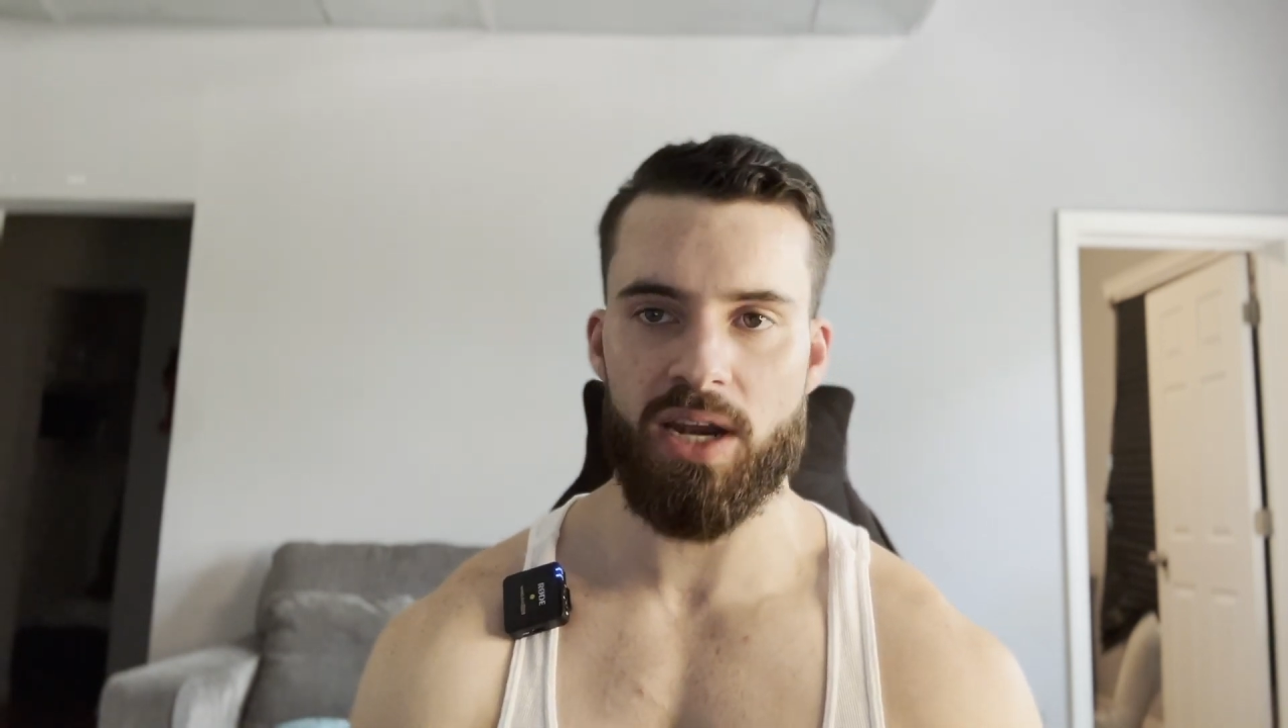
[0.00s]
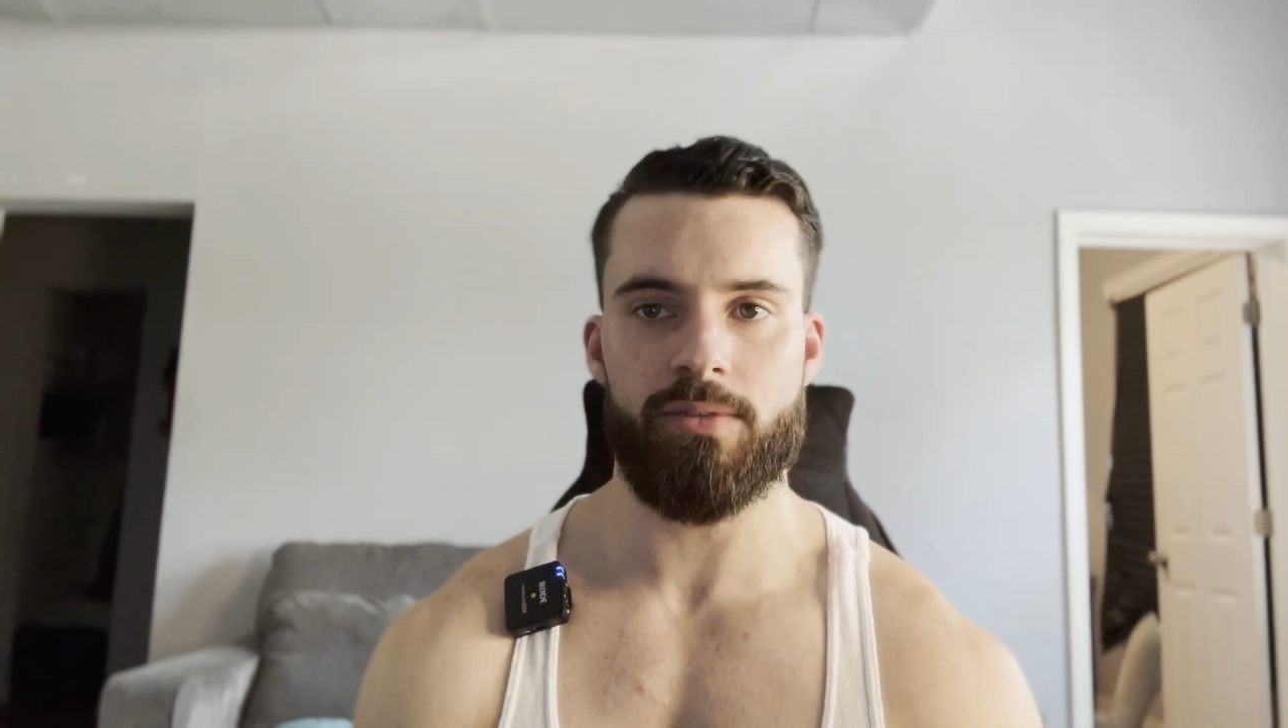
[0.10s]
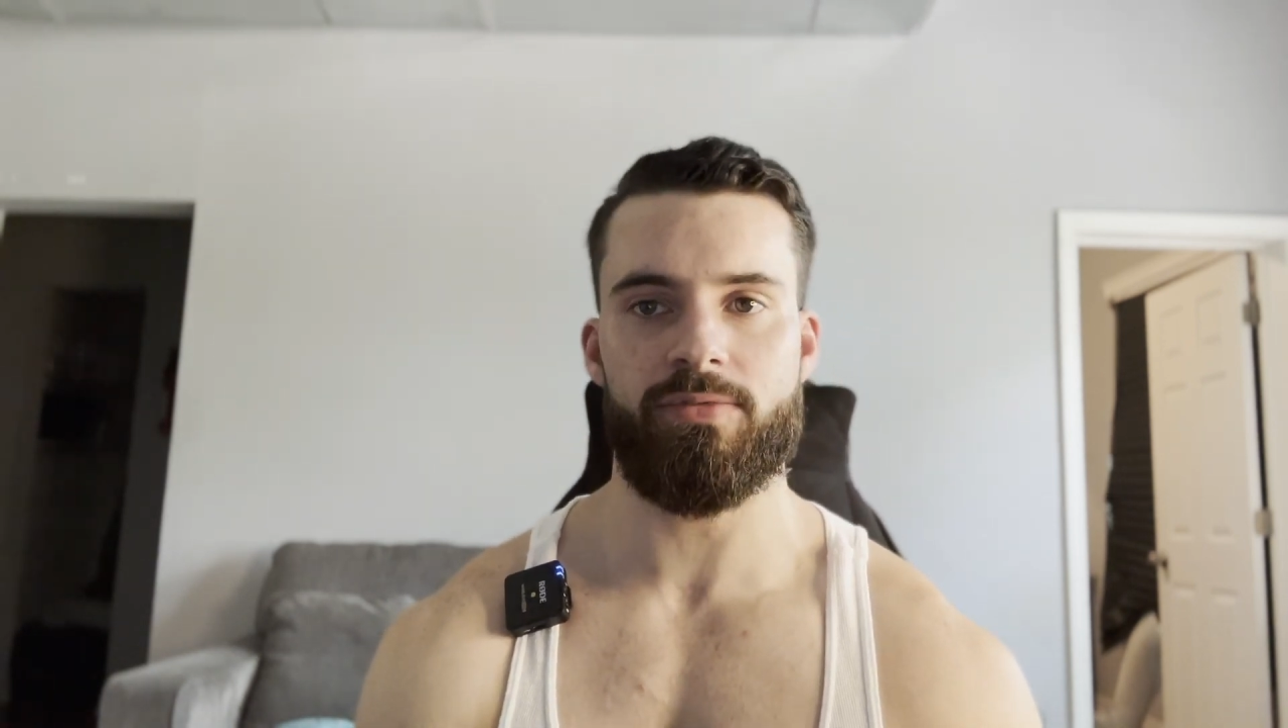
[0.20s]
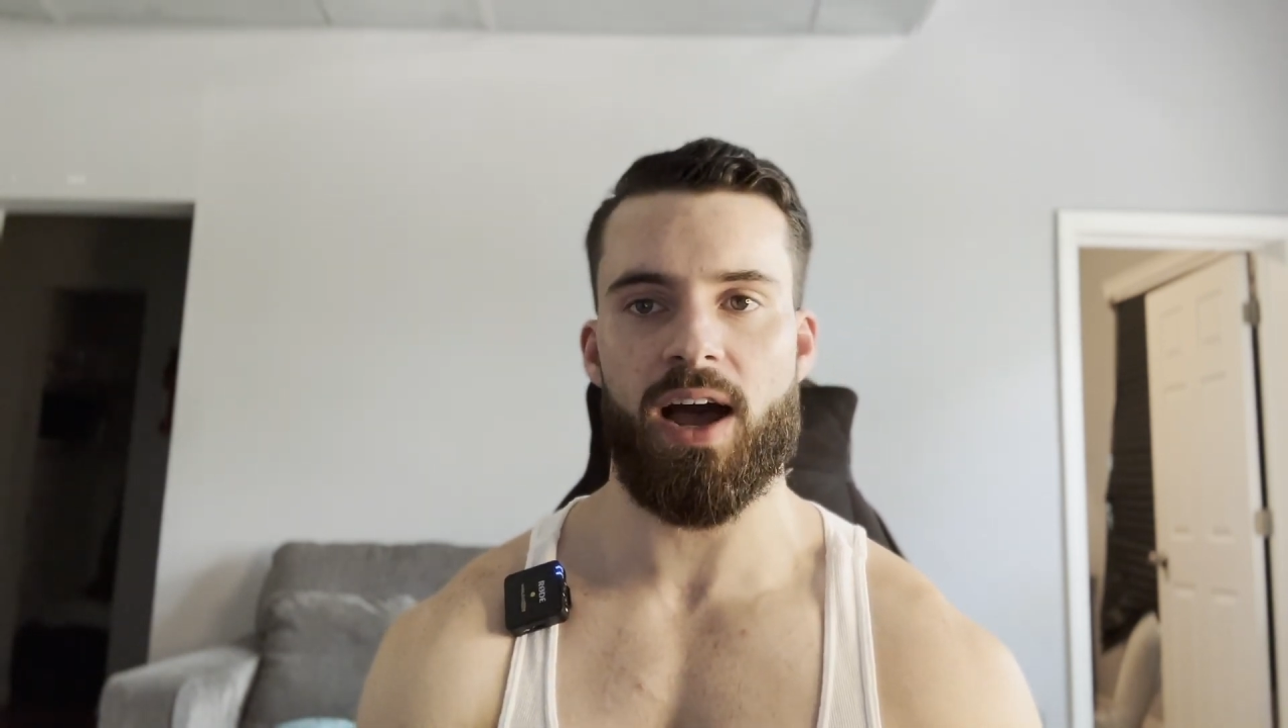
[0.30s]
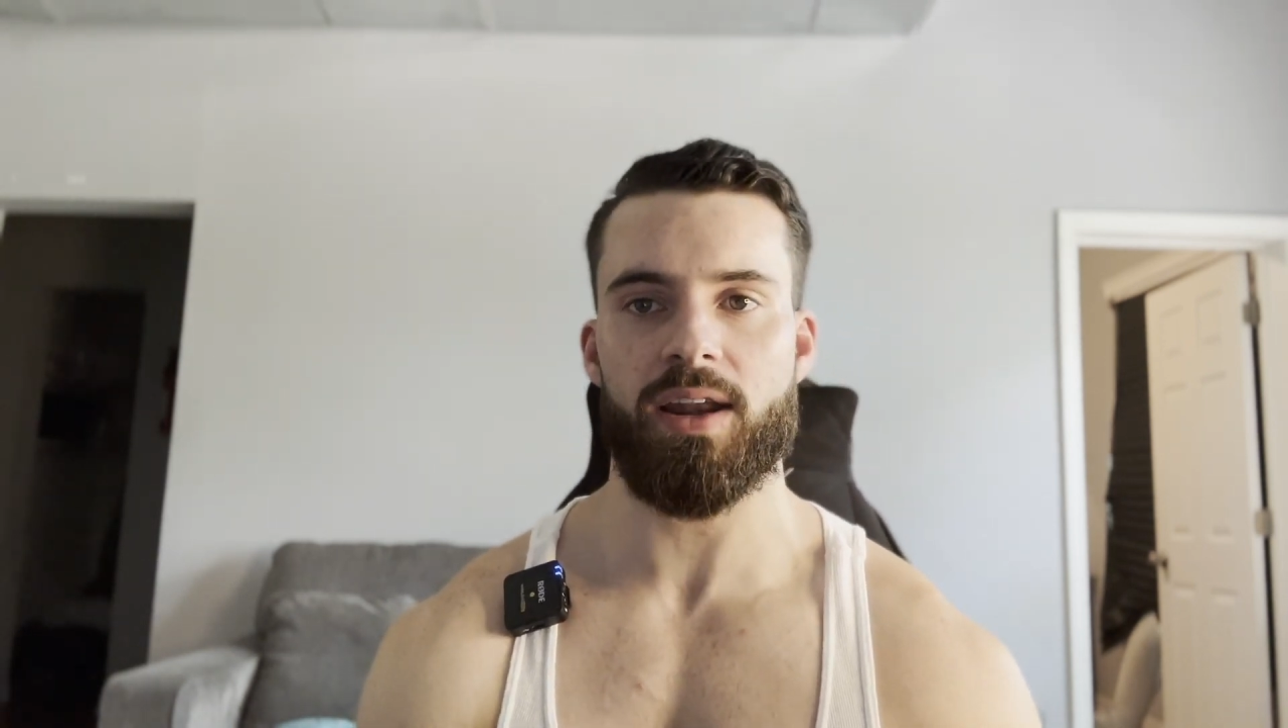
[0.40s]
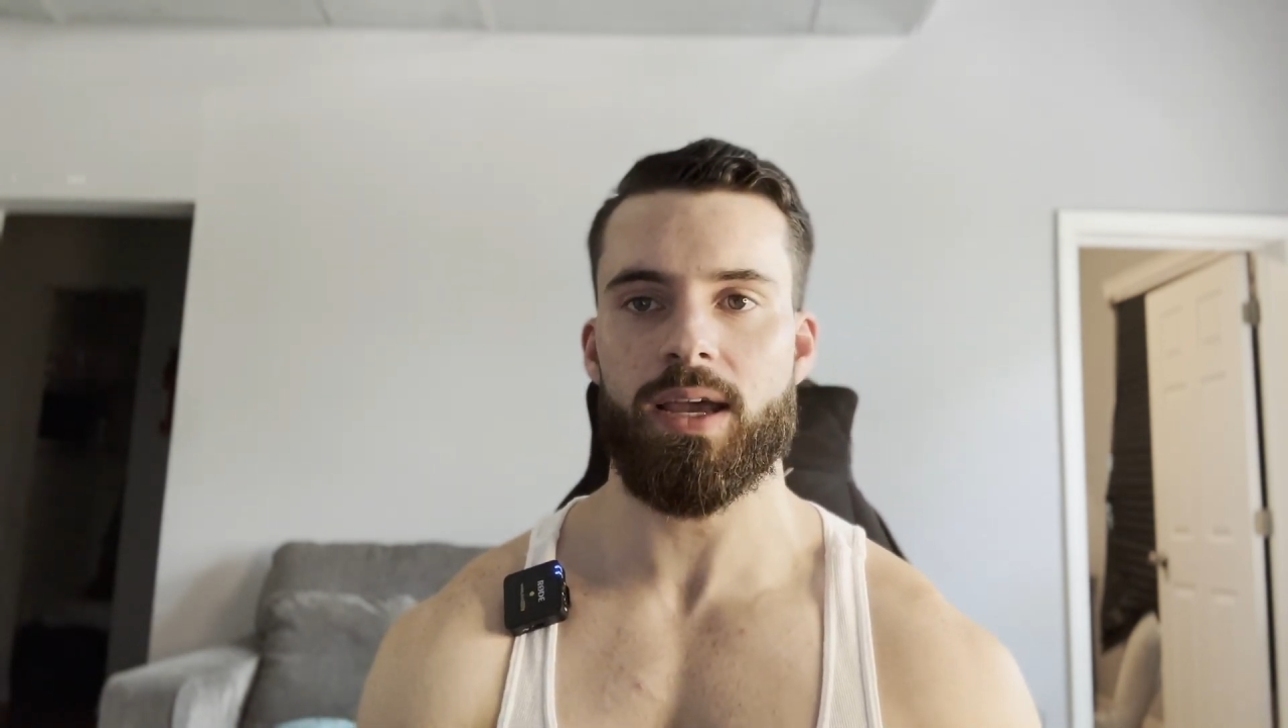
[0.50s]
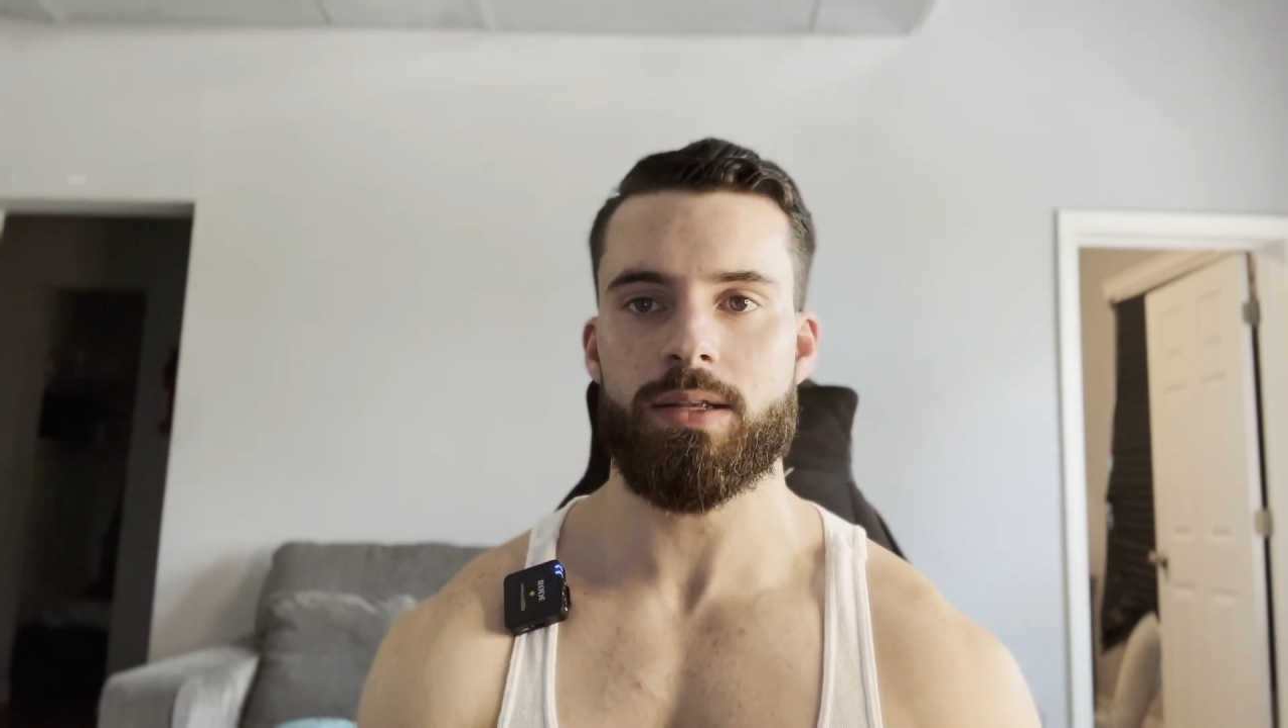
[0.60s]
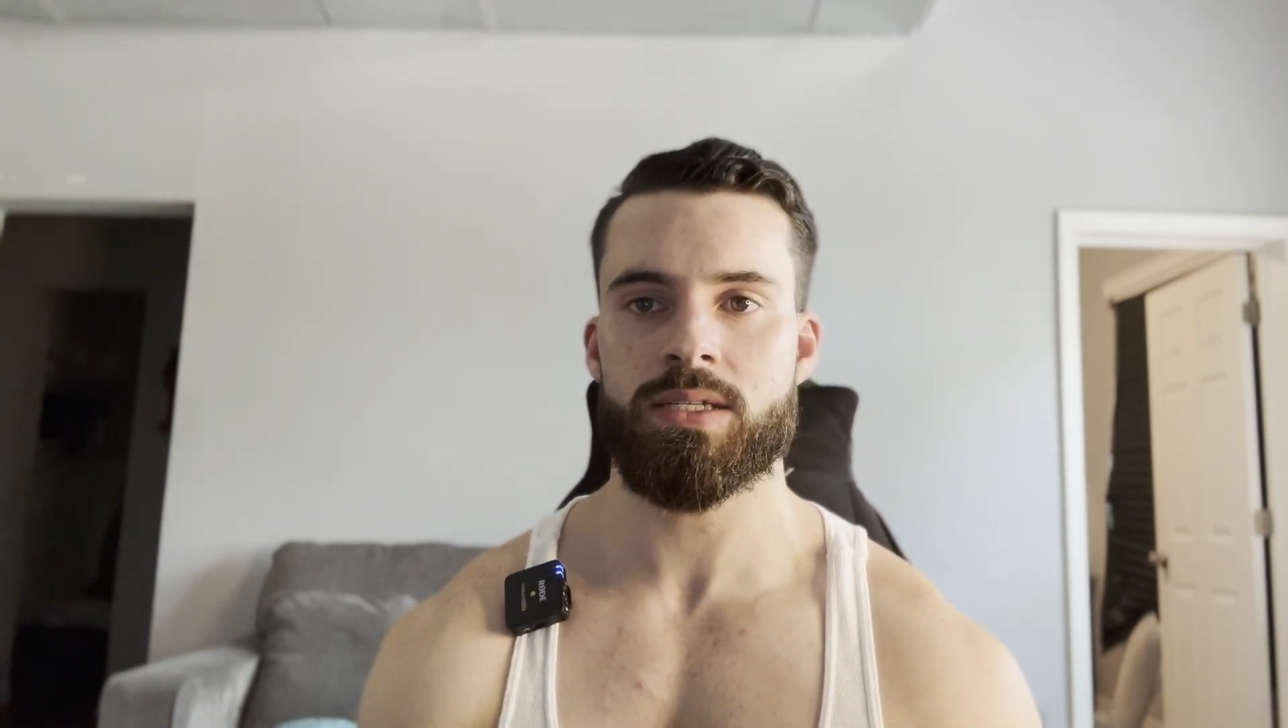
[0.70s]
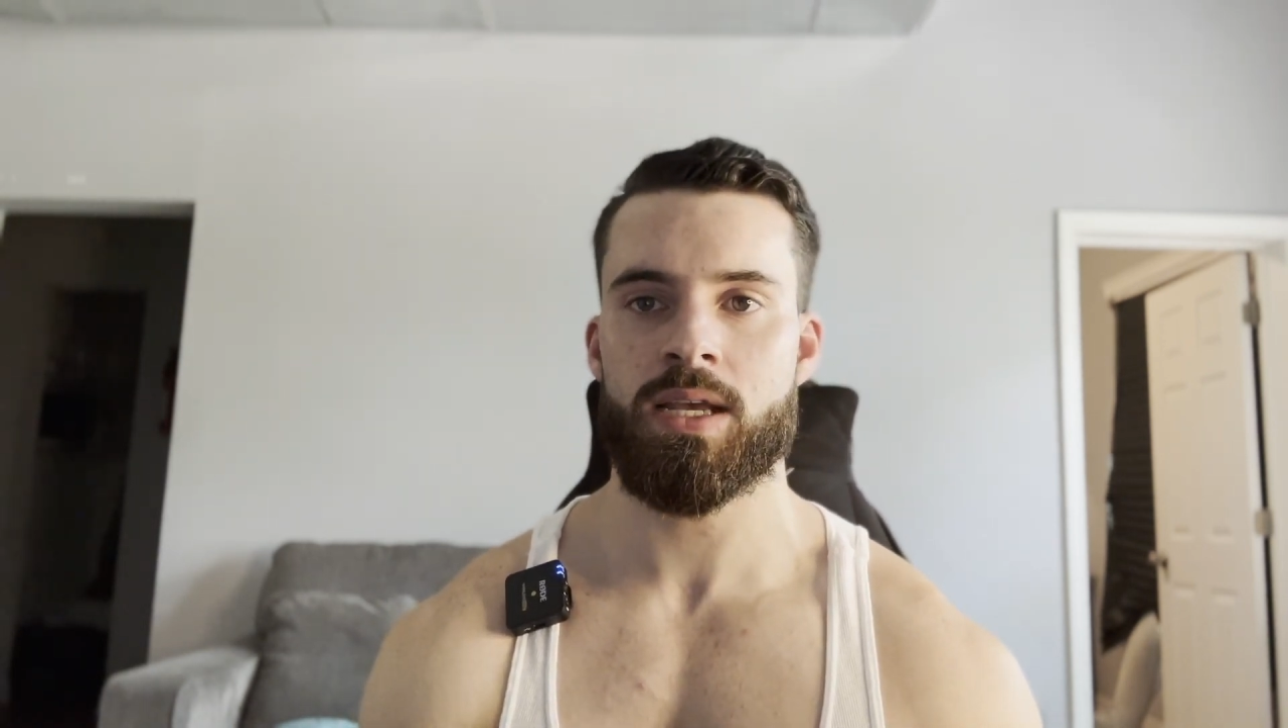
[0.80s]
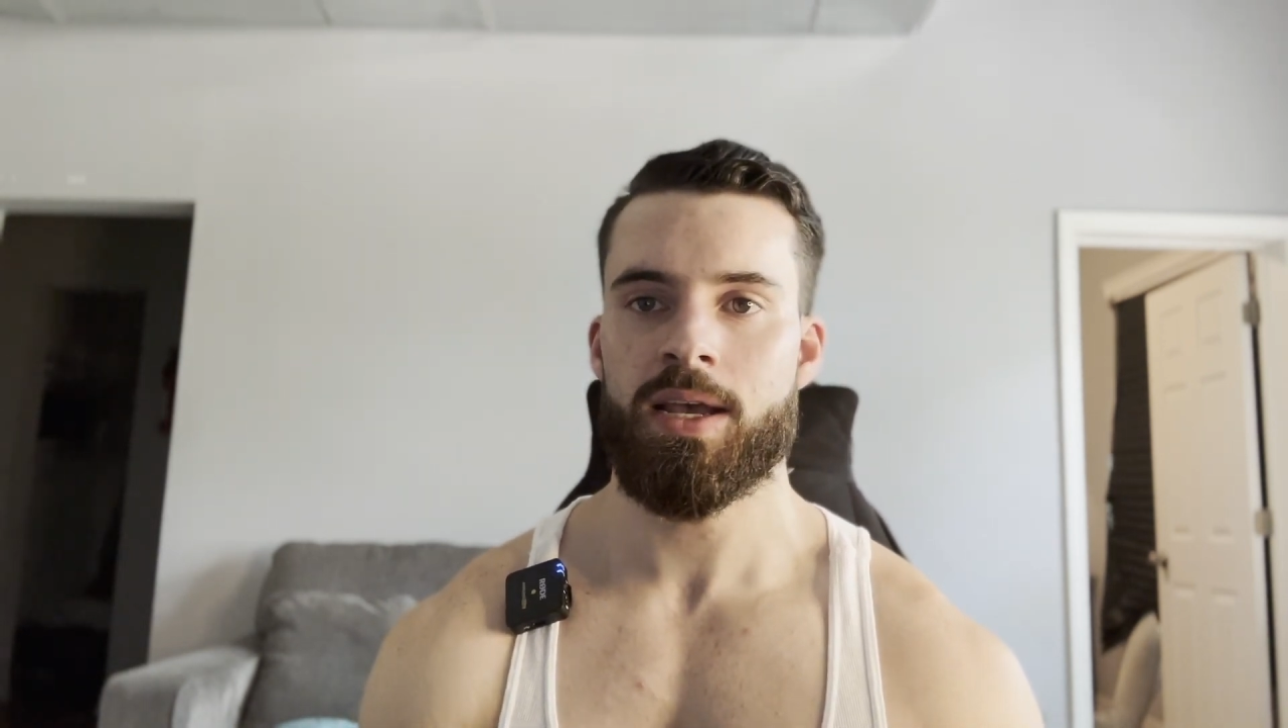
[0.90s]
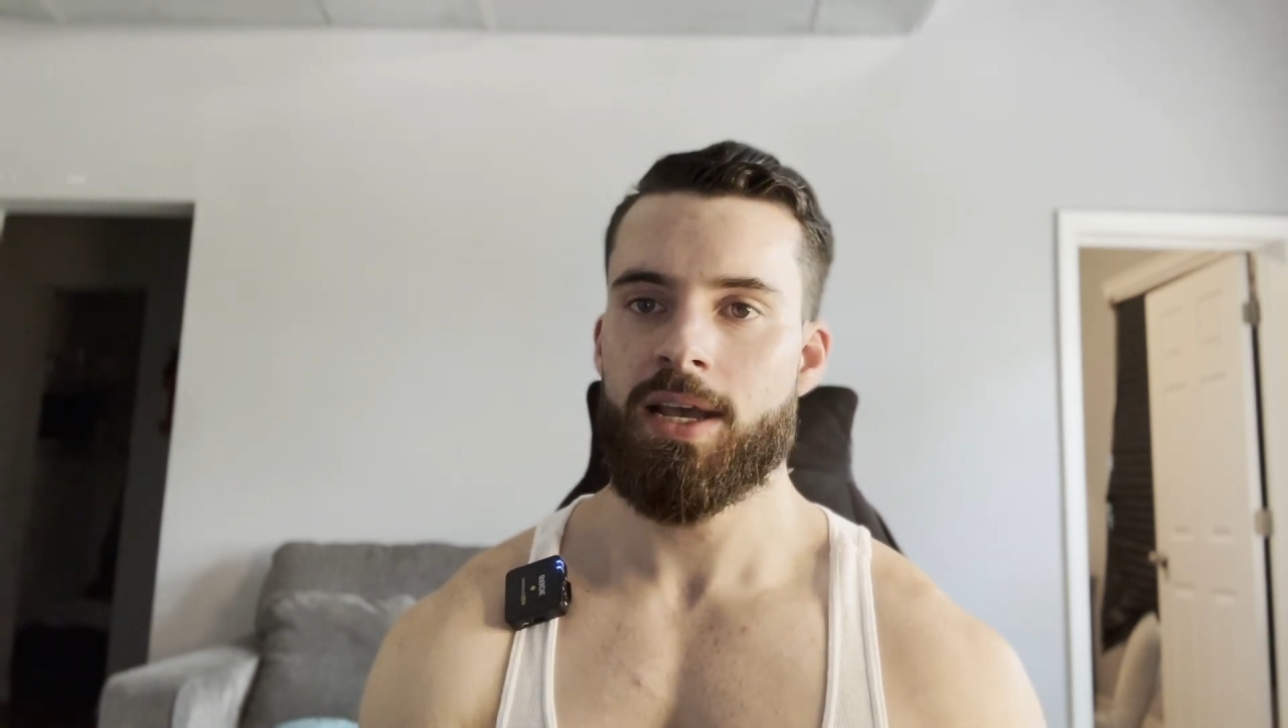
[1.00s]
in finance.